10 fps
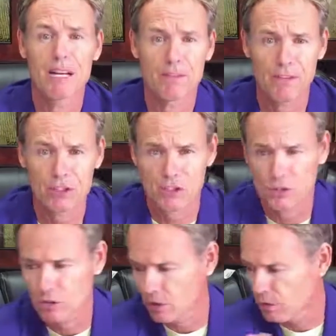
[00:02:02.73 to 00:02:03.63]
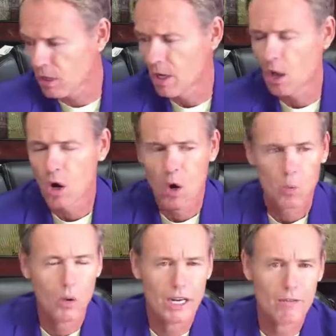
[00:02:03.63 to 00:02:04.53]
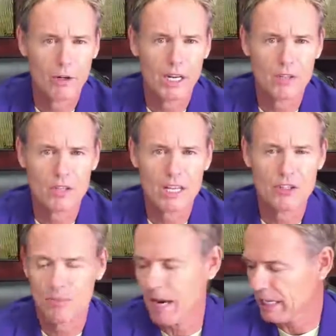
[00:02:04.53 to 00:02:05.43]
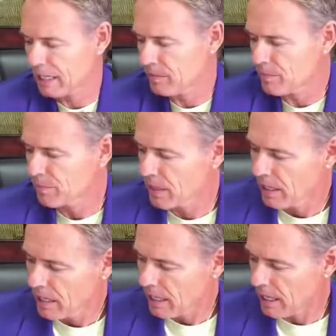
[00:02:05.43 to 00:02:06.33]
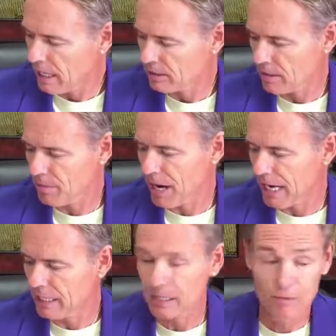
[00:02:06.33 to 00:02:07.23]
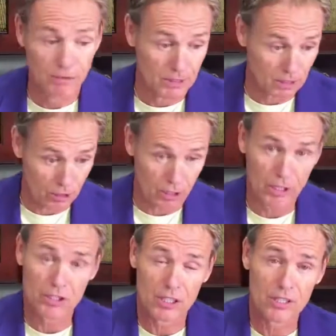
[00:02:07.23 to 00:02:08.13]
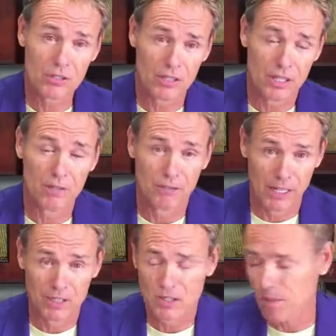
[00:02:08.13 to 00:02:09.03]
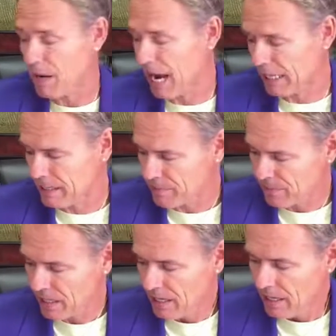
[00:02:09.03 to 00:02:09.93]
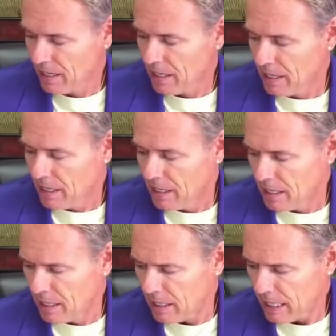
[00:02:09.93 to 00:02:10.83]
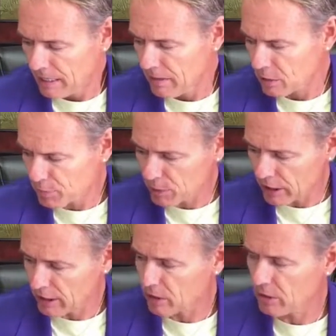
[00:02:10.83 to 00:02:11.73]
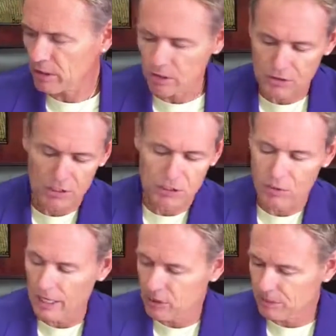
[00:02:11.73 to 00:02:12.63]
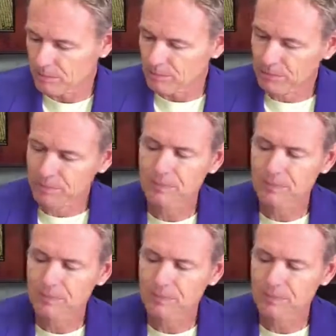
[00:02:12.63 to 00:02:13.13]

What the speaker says: beneficial to whatever it is that you're making to the body. It nourishes and it feeds the body. And in this particular little situation,